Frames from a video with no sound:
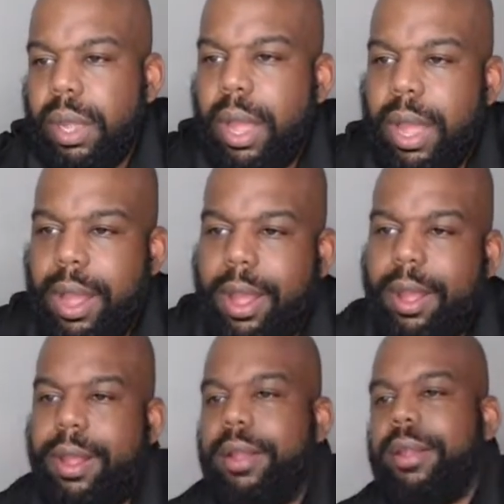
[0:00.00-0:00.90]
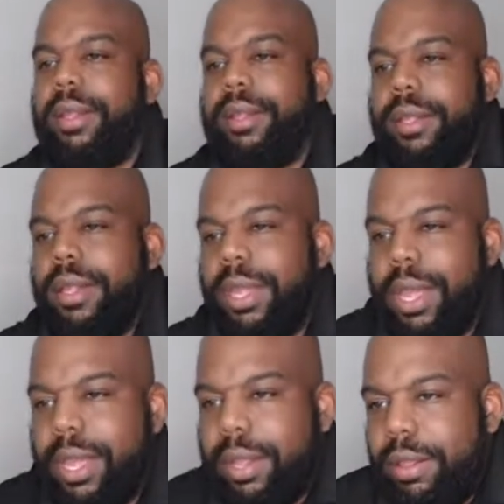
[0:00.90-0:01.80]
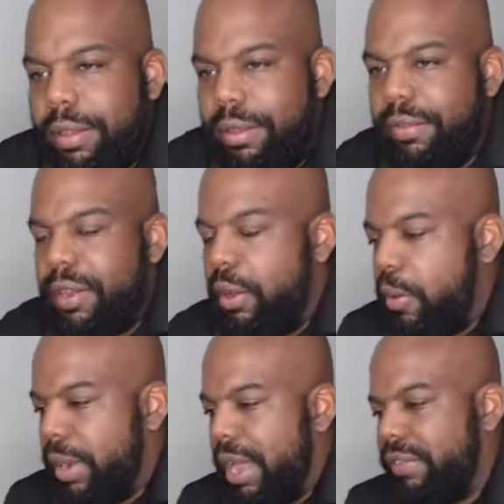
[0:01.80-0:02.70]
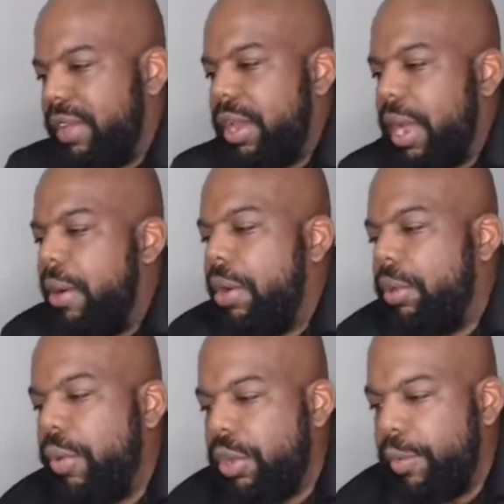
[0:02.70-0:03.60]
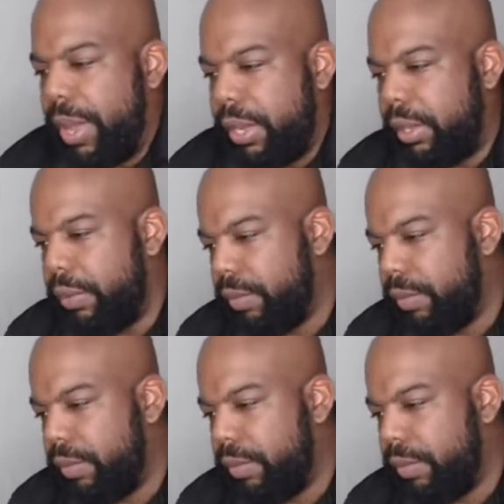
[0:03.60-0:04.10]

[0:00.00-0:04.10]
Oh, yeah. It's in the home concierge. How are you? Where you been?